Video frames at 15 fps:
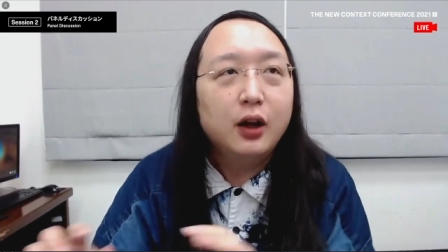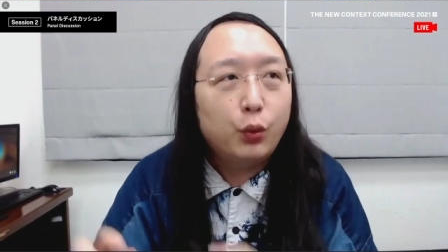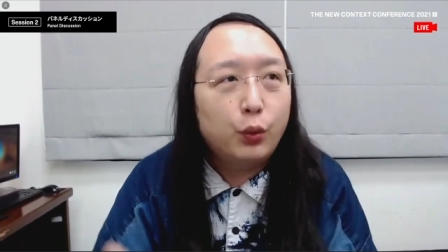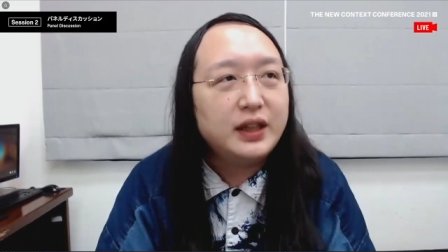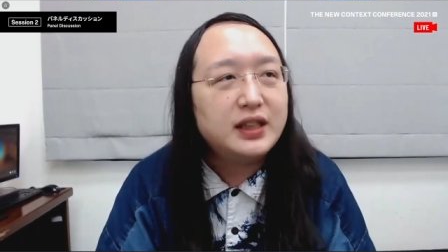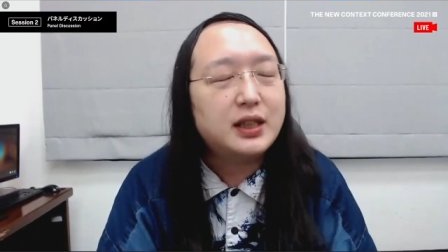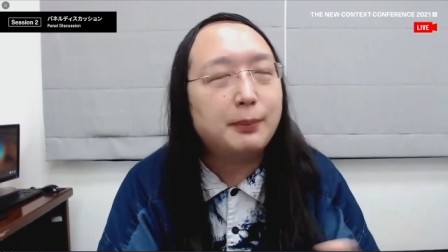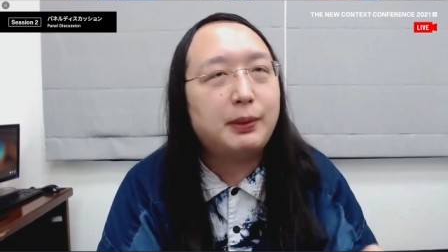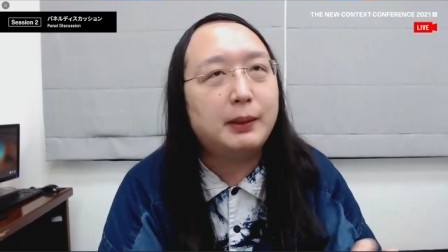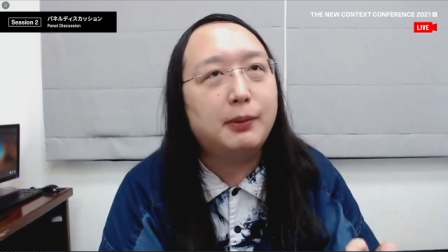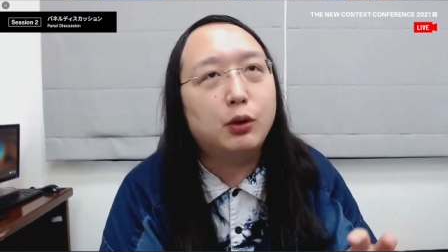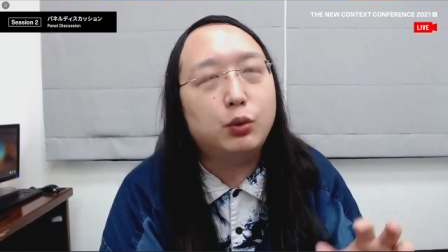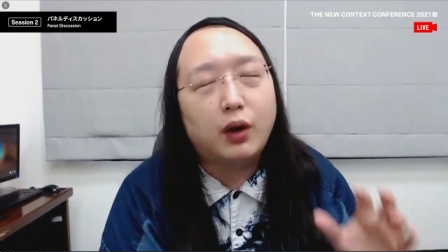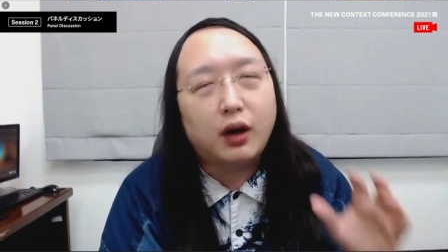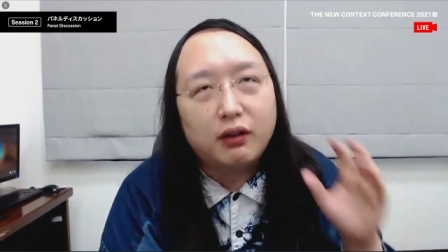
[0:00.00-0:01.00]
with the
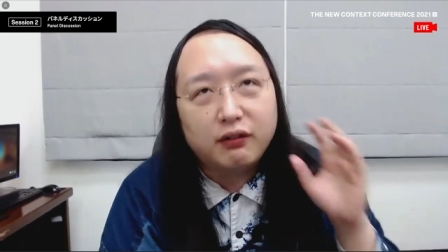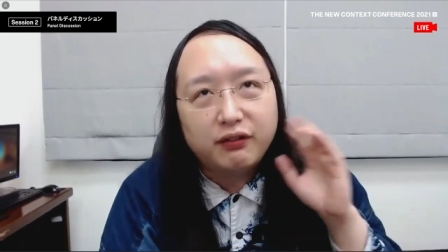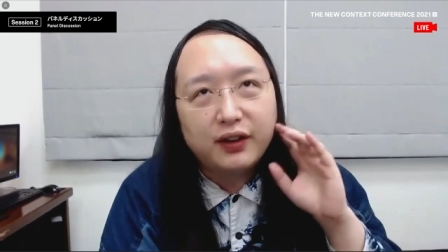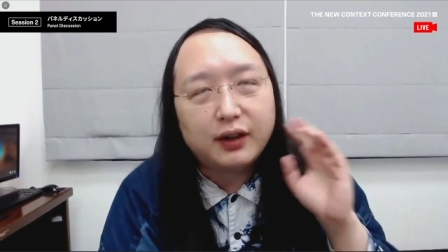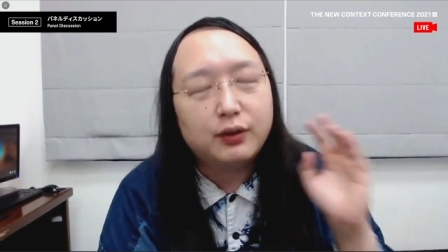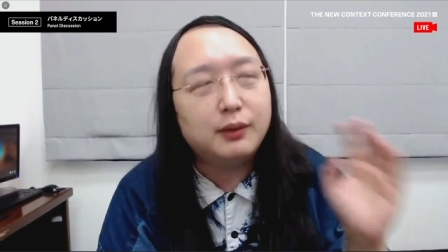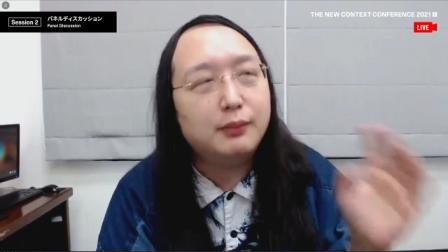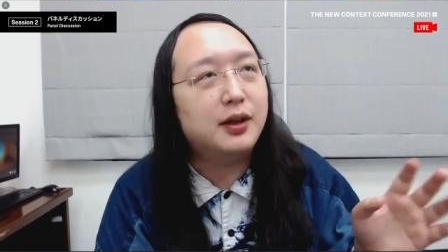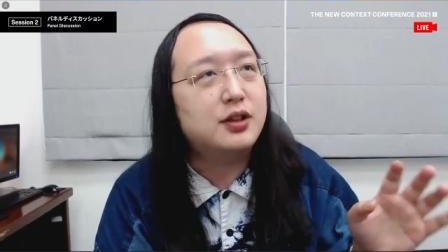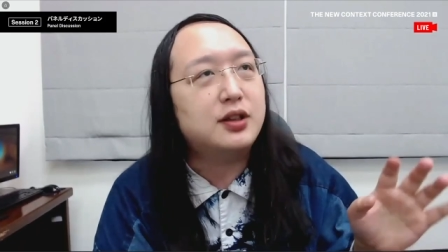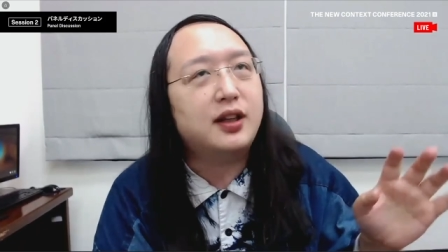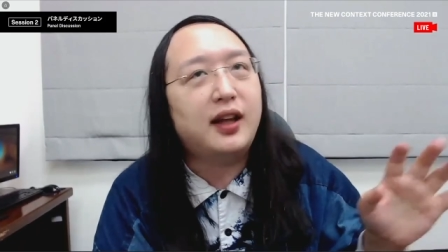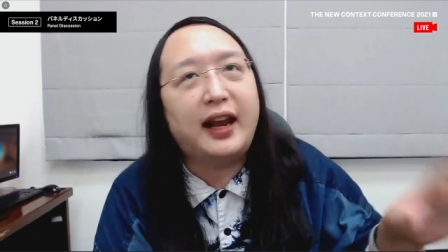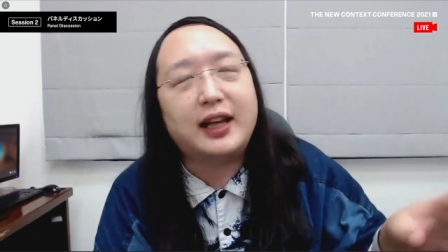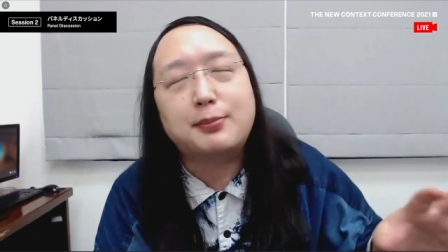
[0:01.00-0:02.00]
people who are very much
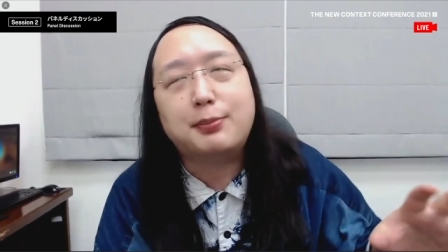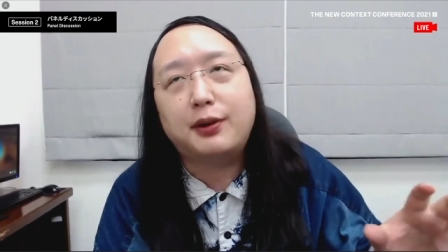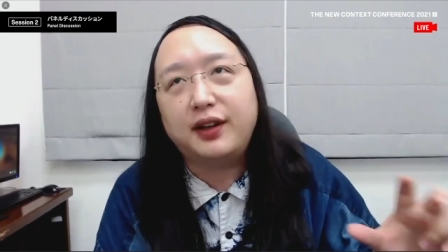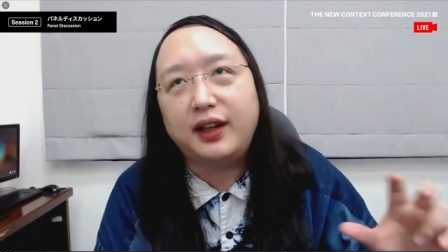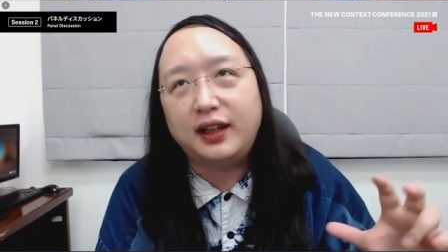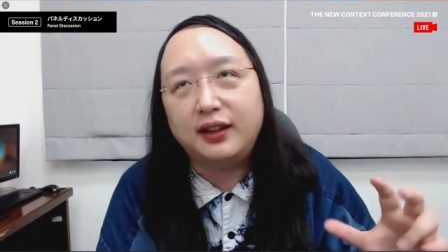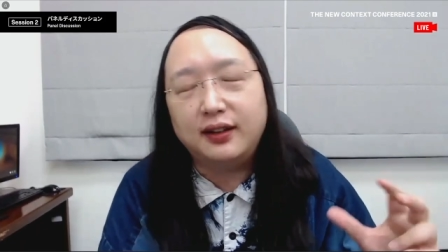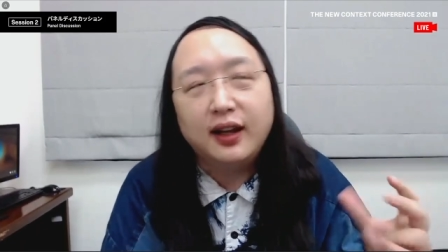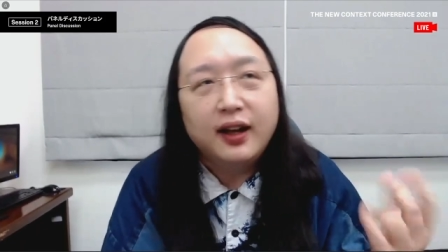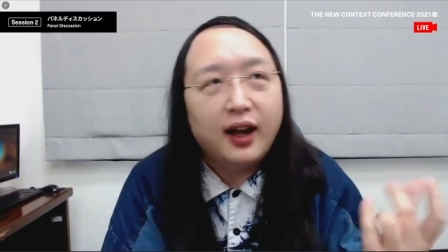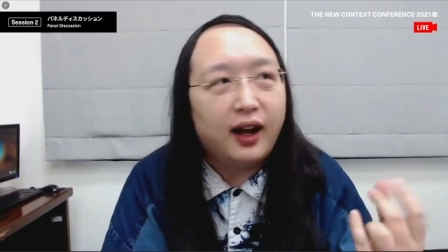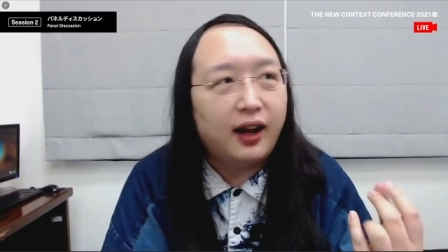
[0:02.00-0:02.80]
the expert in